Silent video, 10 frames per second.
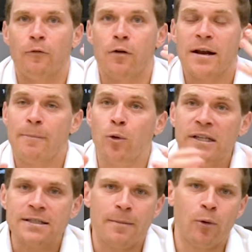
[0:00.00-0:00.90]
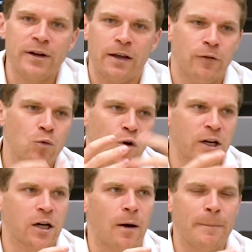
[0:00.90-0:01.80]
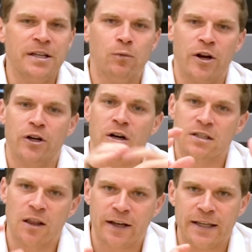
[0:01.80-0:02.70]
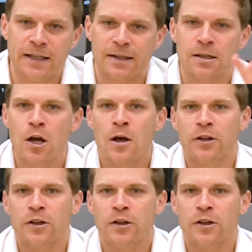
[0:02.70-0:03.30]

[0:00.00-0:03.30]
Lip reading: from an employee standpoint, if you work in a company where you're not as lucky that